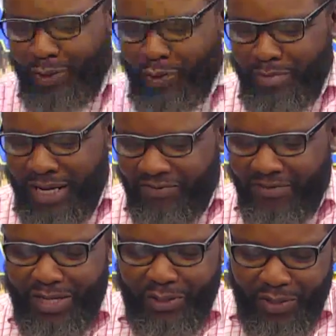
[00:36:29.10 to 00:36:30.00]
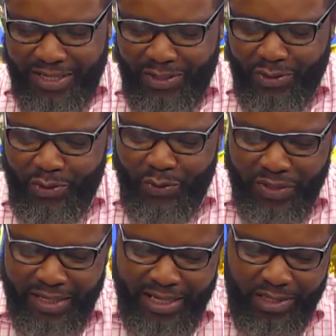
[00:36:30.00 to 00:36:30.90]
so much fun talking to you.
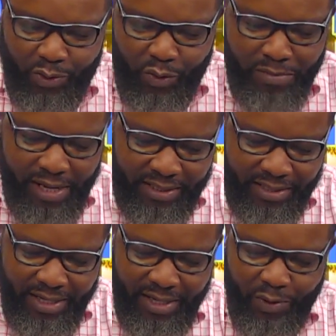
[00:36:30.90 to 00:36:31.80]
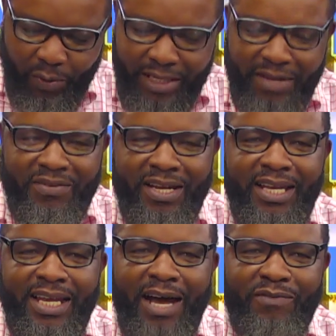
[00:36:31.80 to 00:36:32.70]
Thank you so much. We
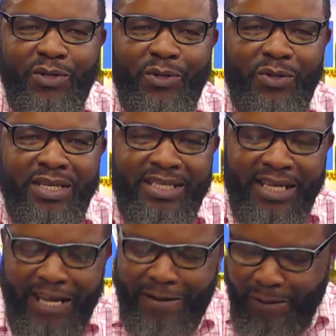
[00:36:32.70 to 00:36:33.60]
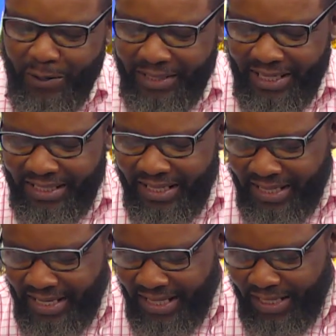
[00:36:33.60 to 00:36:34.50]
definitely have to do this again because I still
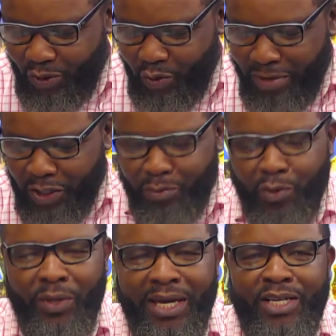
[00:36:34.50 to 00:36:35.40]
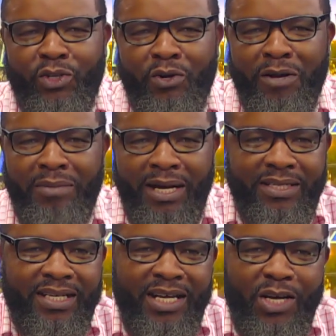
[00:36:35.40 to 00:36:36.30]
think there's so much more we can talk
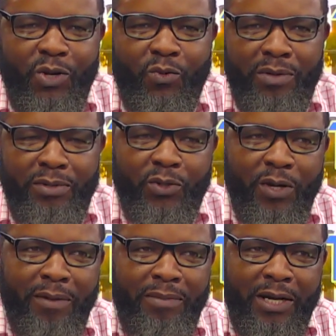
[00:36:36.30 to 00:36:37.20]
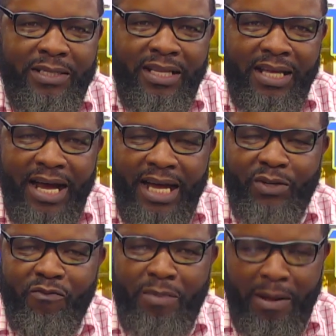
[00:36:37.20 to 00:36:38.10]
about when we talk about the art
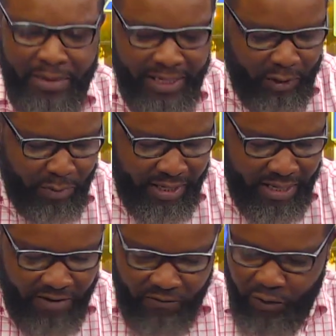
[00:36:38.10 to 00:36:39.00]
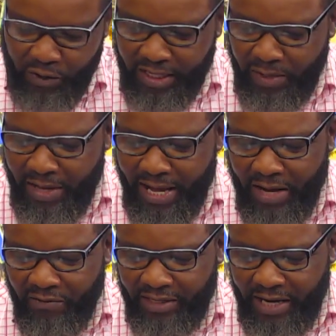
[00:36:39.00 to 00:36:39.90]
of public speaking. Unfortunately, we are
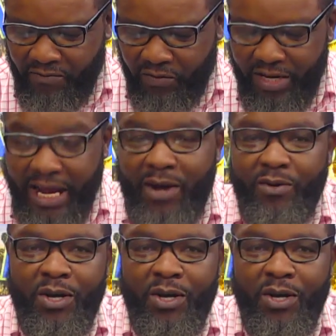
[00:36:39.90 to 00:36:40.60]
out of time for now.